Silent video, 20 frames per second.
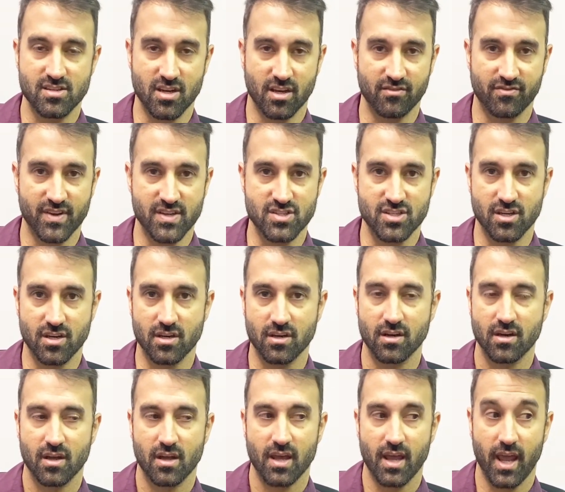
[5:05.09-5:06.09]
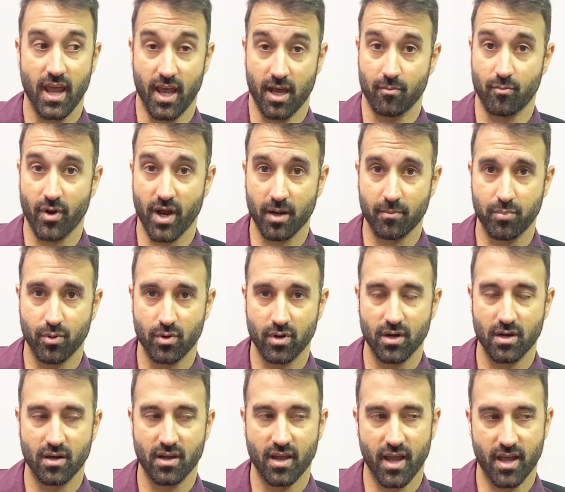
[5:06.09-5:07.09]
John Fisher, and
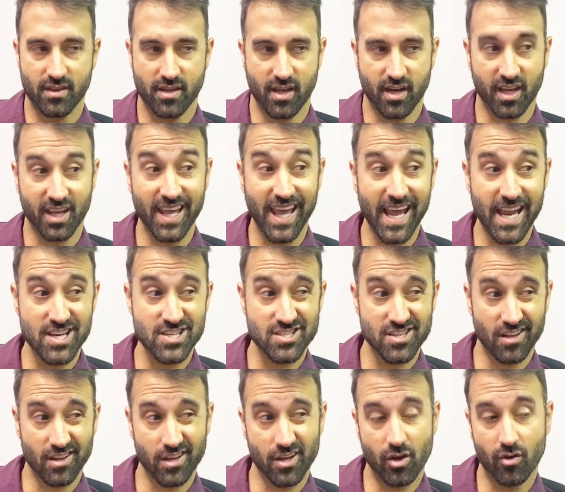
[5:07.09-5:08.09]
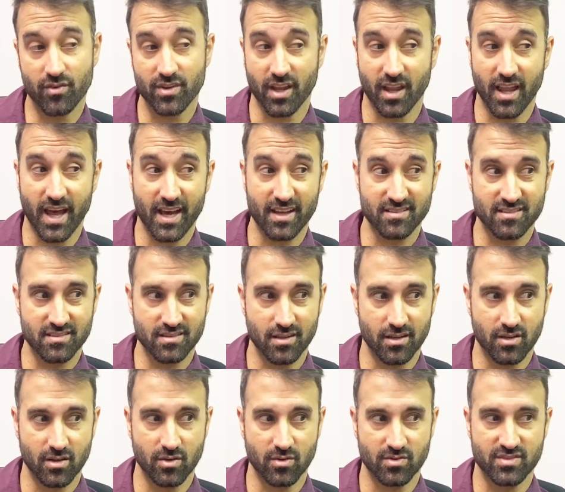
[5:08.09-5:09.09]
Brockport, and then occasionally over the last 7
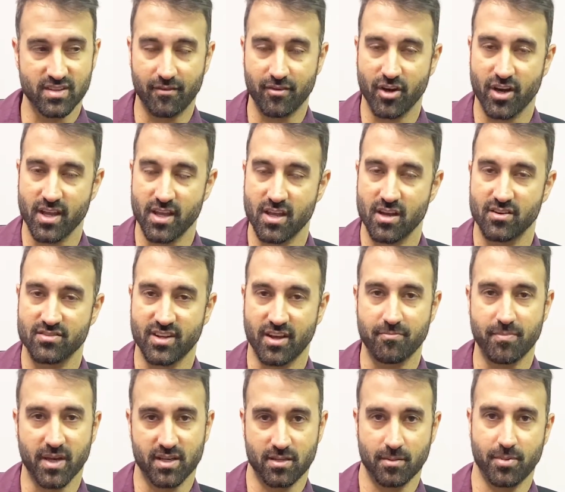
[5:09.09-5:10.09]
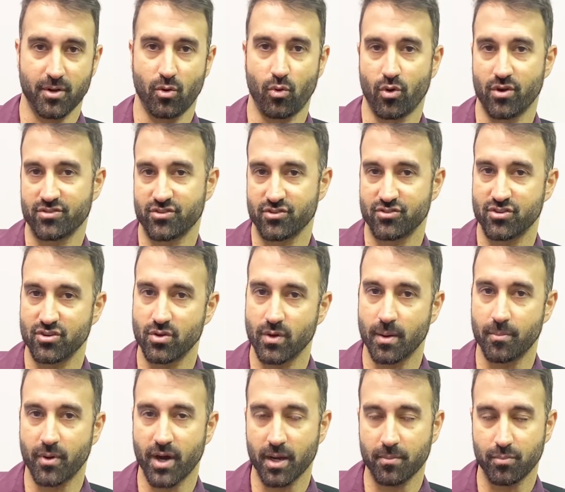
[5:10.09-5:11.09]
or 8 years, I picked up a course or two
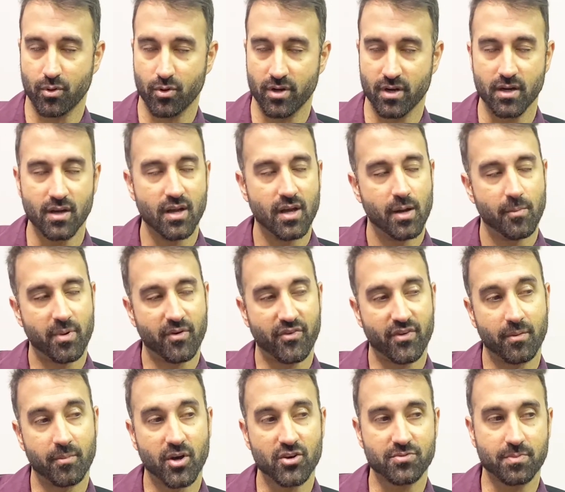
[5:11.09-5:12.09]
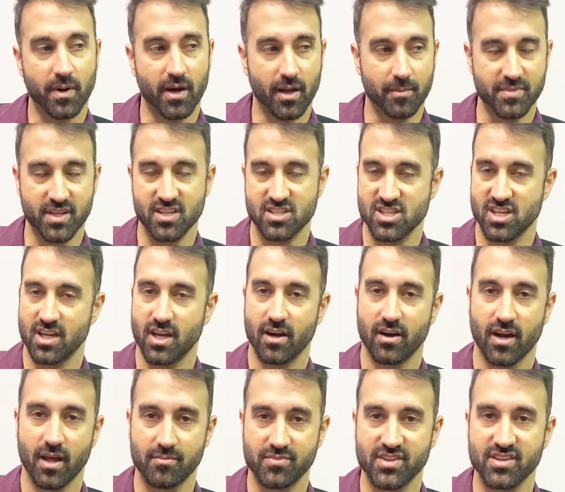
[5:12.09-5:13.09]
at Brockport, but for the most part, I'm teaching here
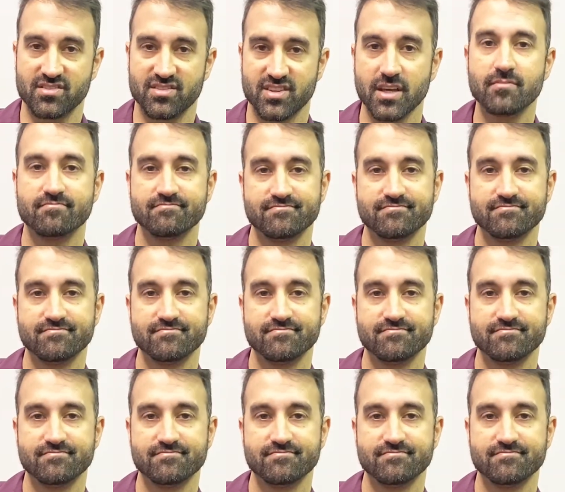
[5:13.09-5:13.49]
at MCC.